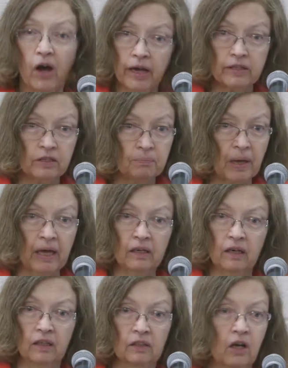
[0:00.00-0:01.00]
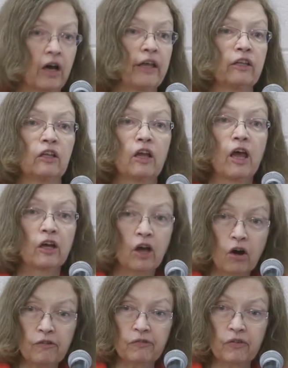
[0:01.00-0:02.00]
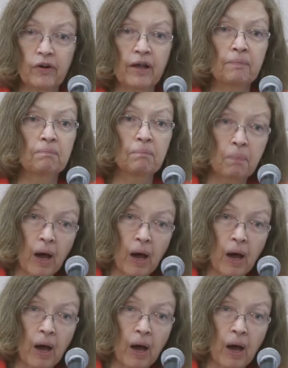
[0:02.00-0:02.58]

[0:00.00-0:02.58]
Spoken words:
fine to bank online. Go for it,